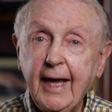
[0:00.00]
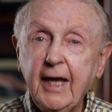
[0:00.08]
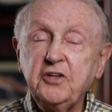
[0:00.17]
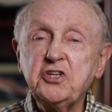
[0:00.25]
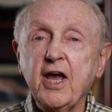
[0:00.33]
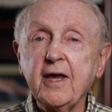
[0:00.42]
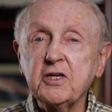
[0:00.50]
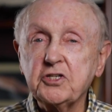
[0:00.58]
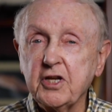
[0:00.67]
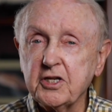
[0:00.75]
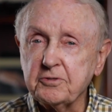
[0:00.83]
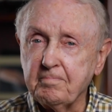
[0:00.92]
He
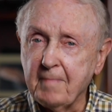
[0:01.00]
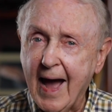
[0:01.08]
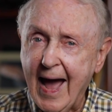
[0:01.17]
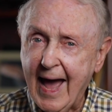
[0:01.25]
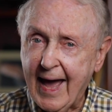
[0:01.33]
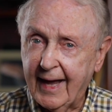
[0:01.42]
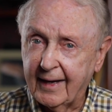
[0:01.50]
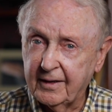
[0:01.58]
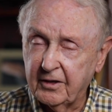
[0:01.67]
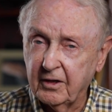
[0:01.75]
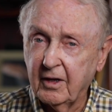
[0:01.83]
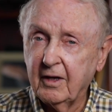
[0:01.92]
changed his
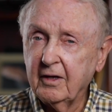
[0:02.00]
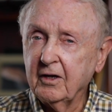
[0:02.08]
mind